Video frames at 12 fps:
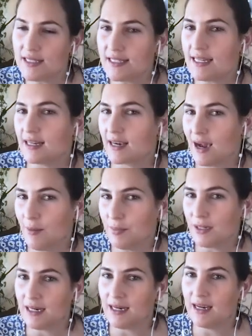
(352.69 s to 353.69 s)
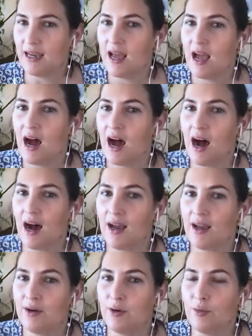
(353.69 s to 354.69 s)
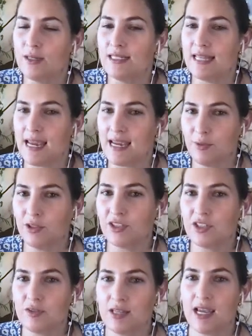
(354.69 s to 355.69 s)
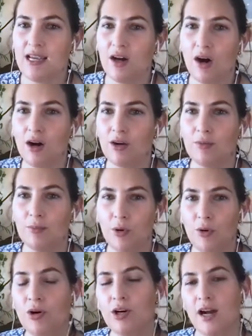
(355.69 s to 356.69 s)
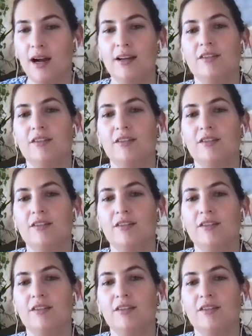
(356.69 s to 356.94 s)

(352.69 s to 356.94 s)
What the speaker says: in a company, I was able to take on more kind of